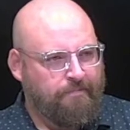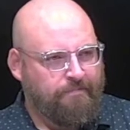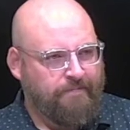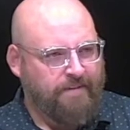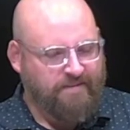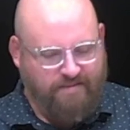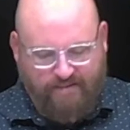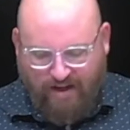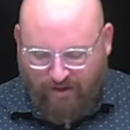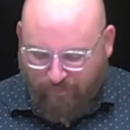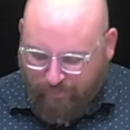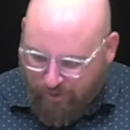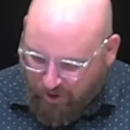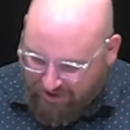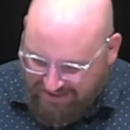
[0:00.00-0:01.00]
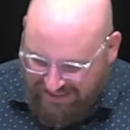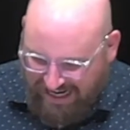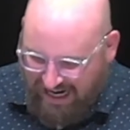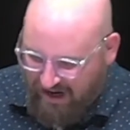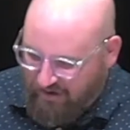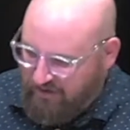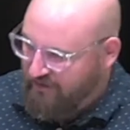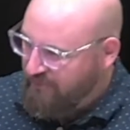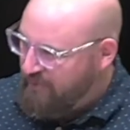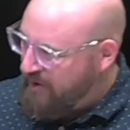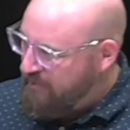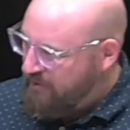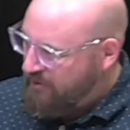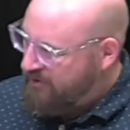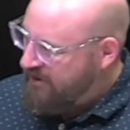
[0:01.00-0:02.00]
This is not a put down of
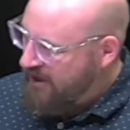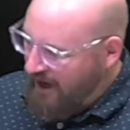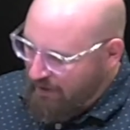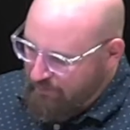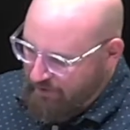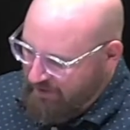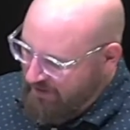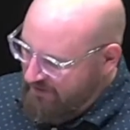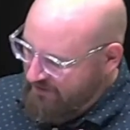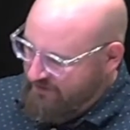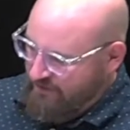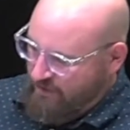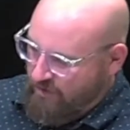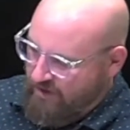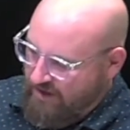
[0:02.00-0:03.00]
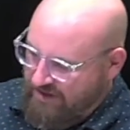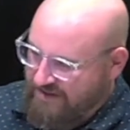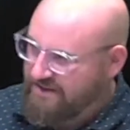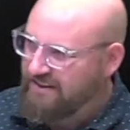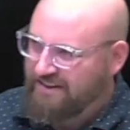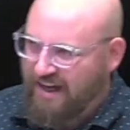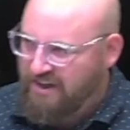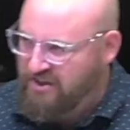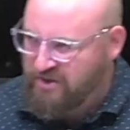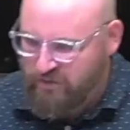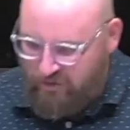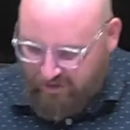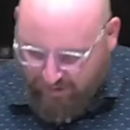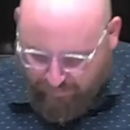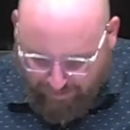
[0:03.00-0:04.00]
people's competence or
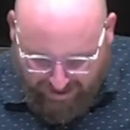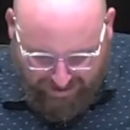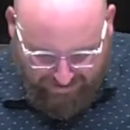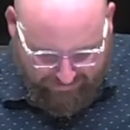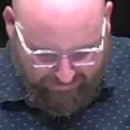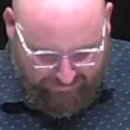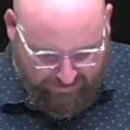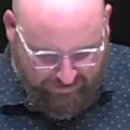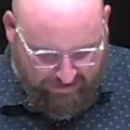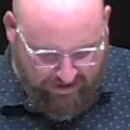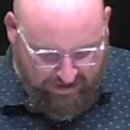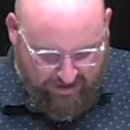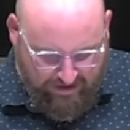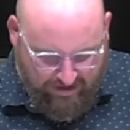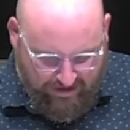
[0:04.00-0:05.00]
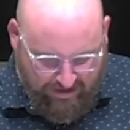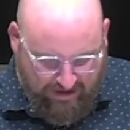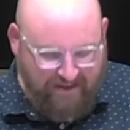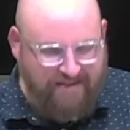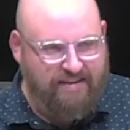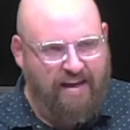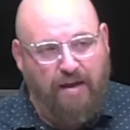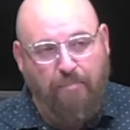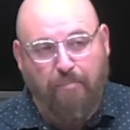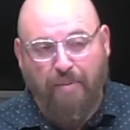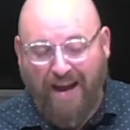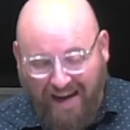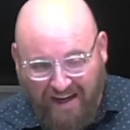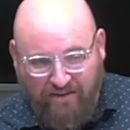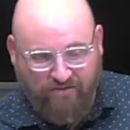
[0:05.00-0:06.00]
intellectual capacity. It's a
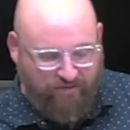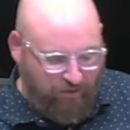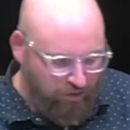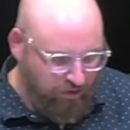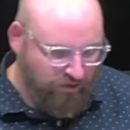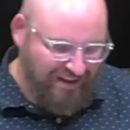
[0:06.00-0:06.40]
painful